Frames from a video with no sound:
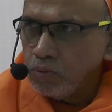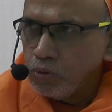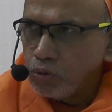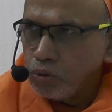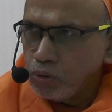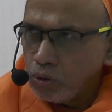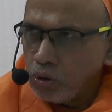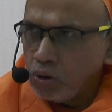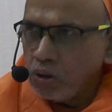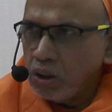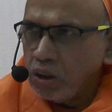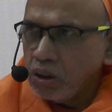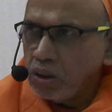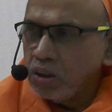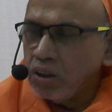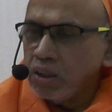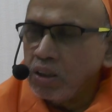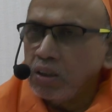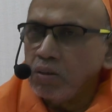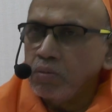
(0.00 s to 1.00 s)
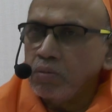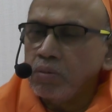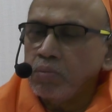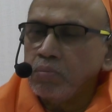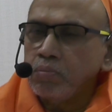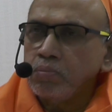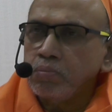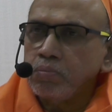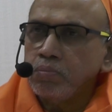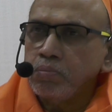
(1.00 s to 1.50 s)
so that they
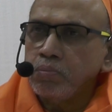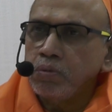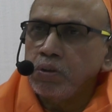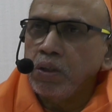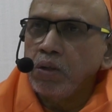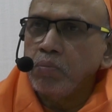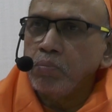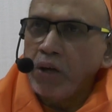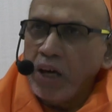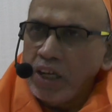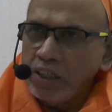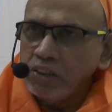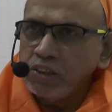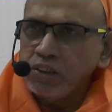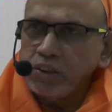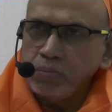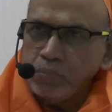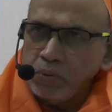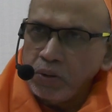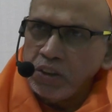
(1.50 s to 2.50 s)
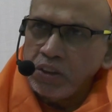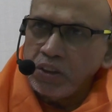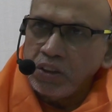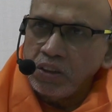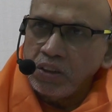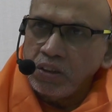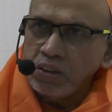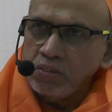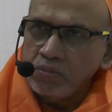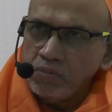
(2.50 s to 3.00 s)
can be
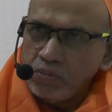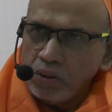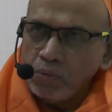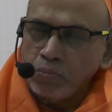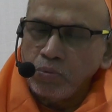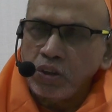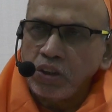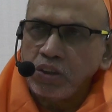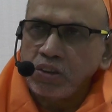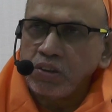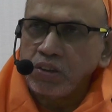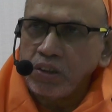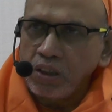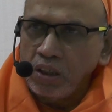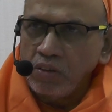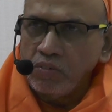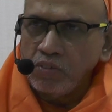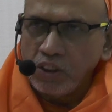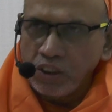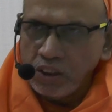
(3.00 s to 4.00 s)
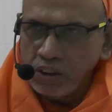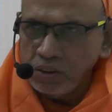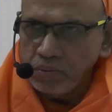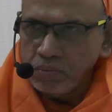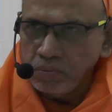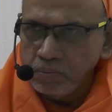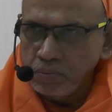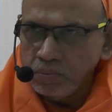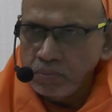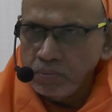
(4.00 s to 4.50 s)
emancipated from that slavery.
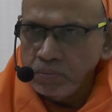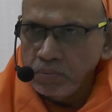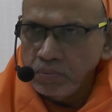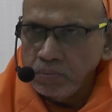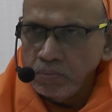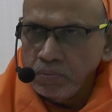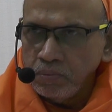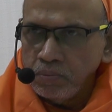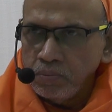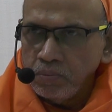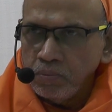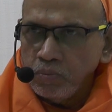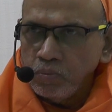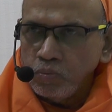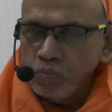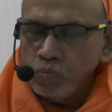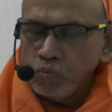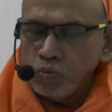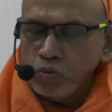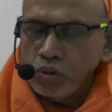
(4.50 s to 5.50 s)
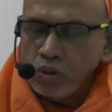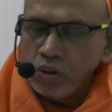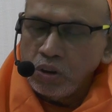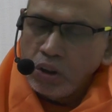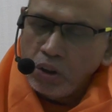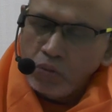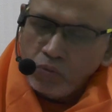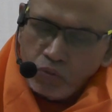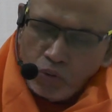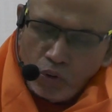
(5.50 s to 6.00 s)

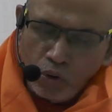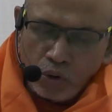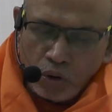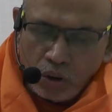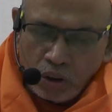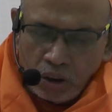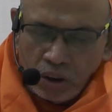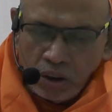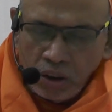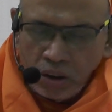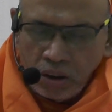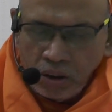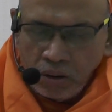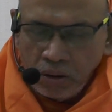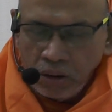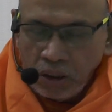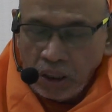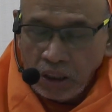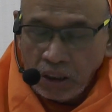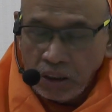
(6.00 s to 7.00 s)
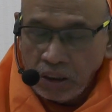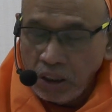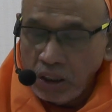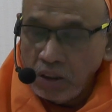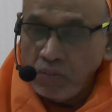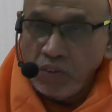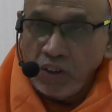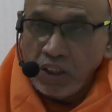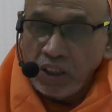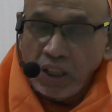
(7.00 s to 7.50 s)
Therefore, and
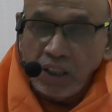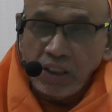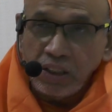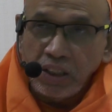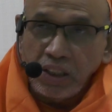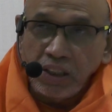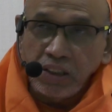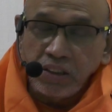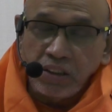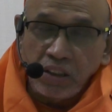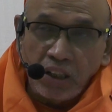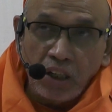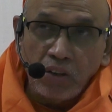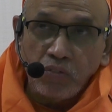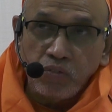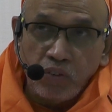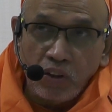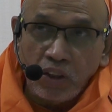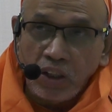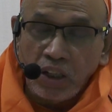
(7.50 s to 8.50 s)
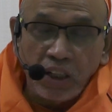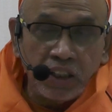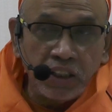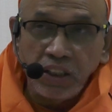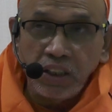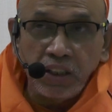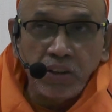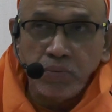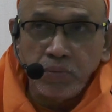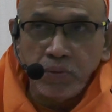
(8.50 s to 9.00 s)
then Vedanta is not for
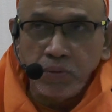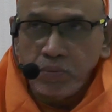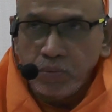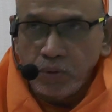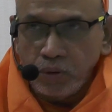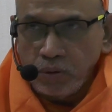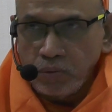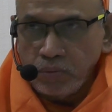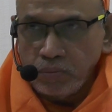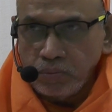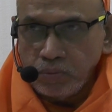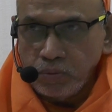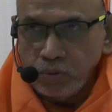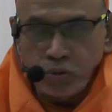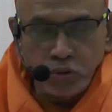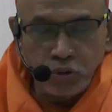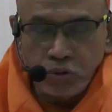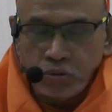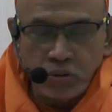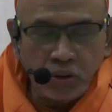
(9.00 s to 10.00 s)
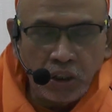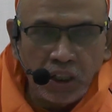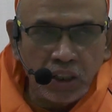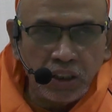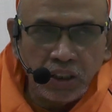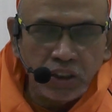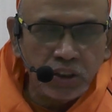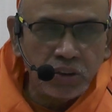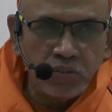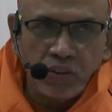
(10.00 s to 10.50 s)
hungry people. You should
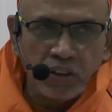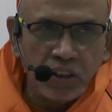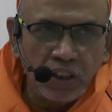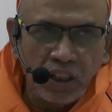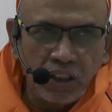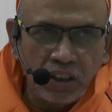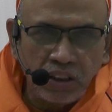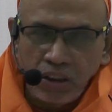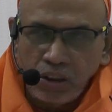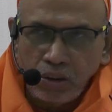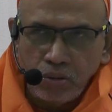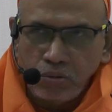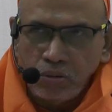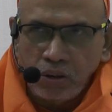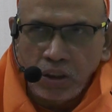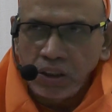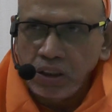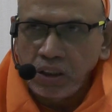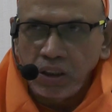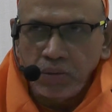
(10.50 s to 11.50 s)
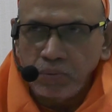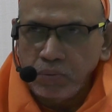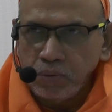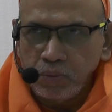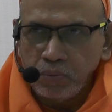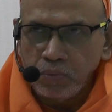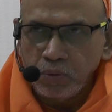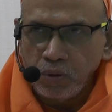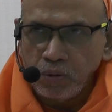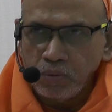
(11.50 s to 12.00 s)
not teach Vedanta to hungry
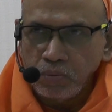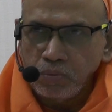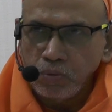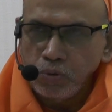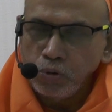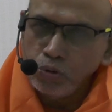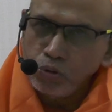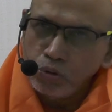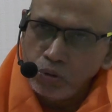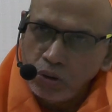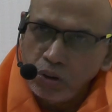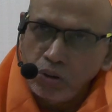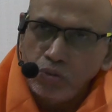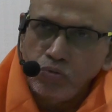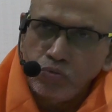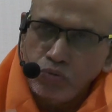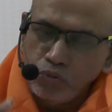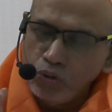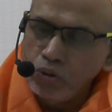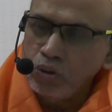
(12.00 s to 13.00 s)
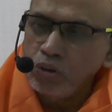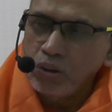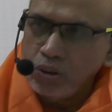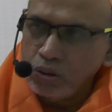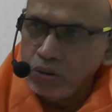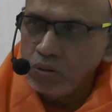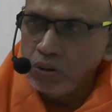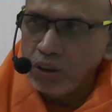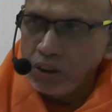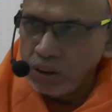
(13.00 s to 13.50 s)
people. You should give
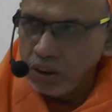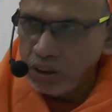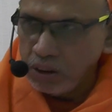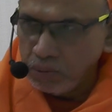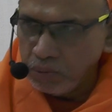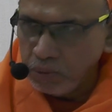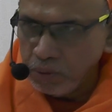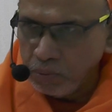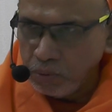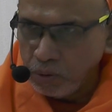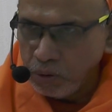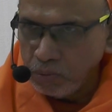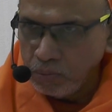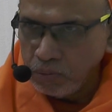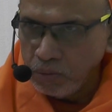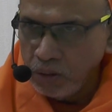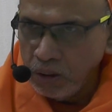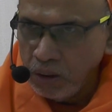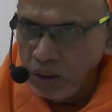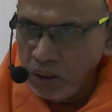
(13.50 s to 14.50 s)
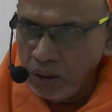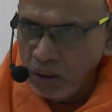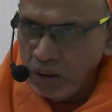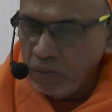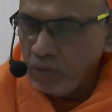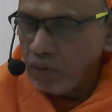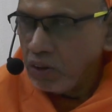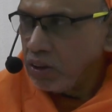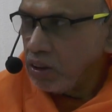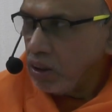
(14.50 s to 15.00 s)
food to hungry people.
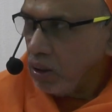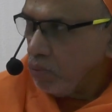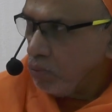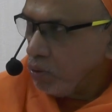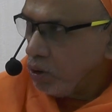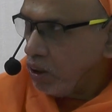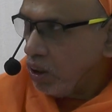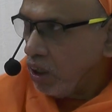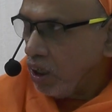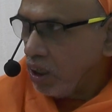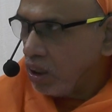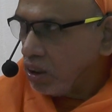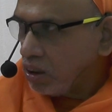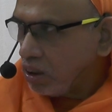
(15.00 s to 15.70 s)
For example, they all